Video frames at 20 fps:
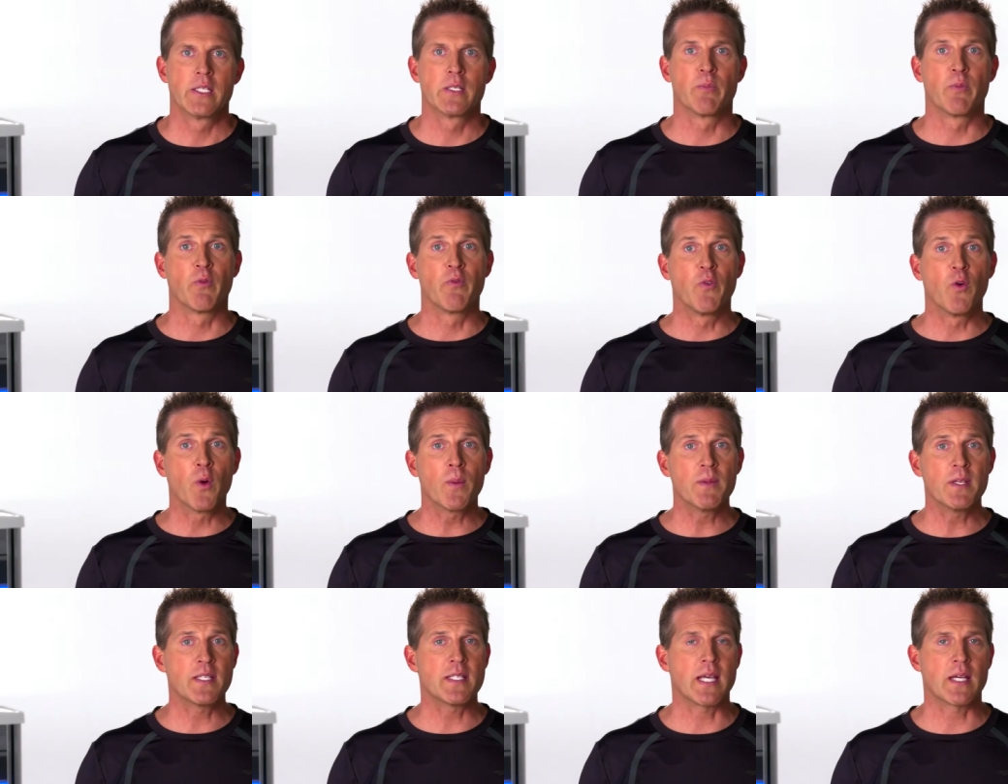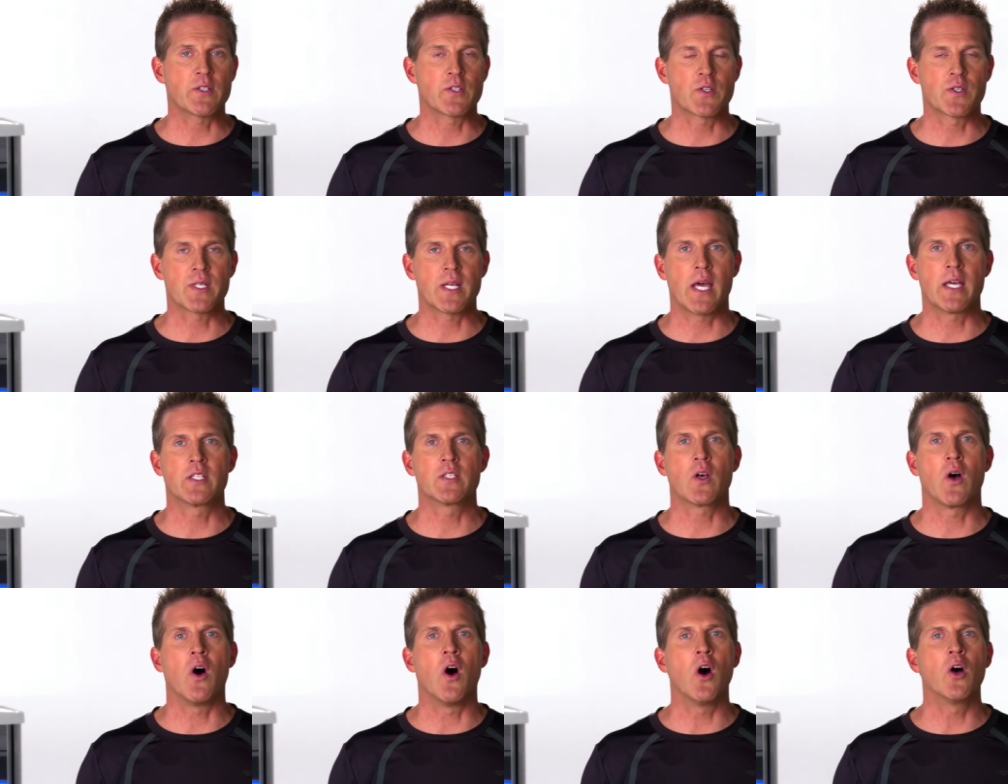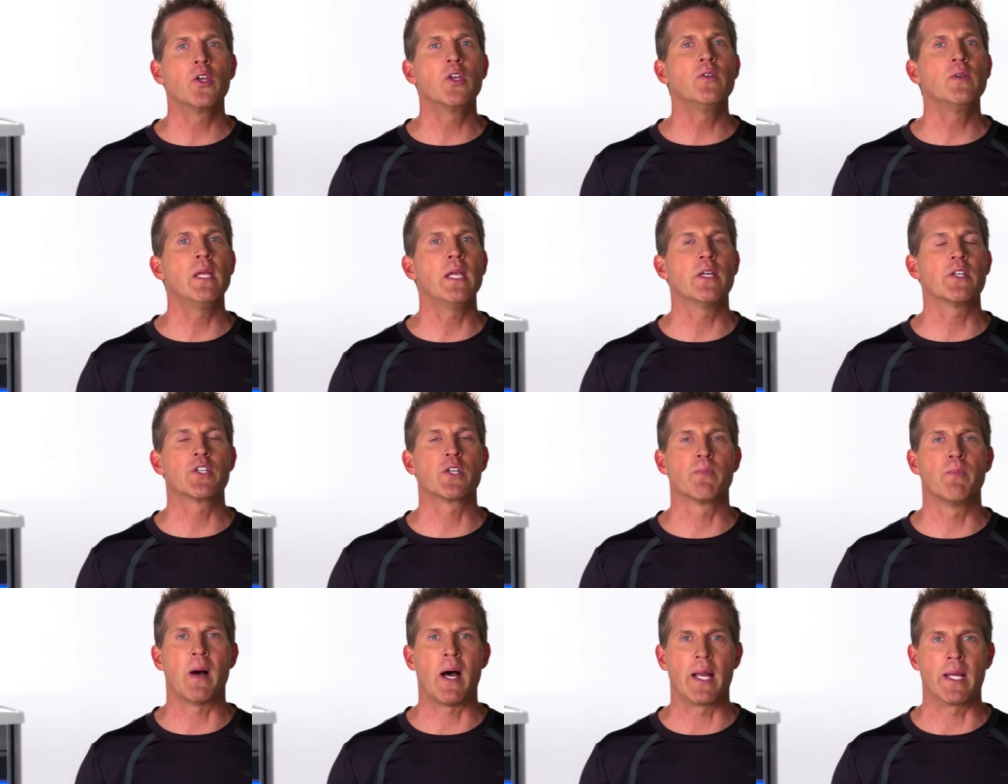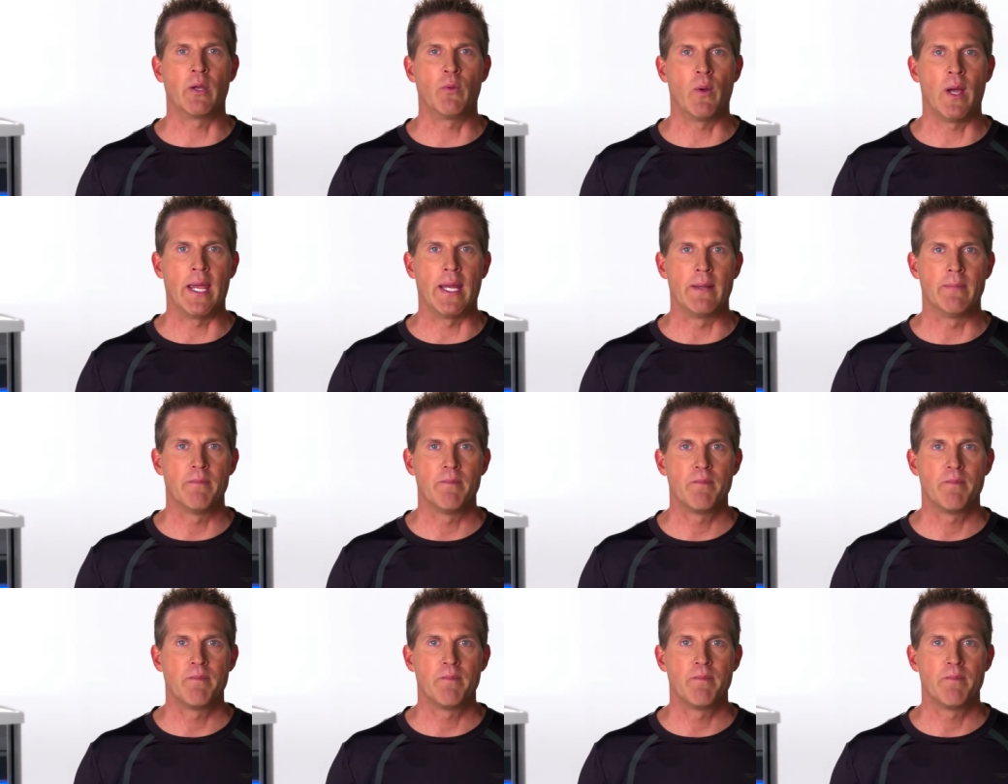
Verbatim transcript: To perform this exercise, all you need is your body weight.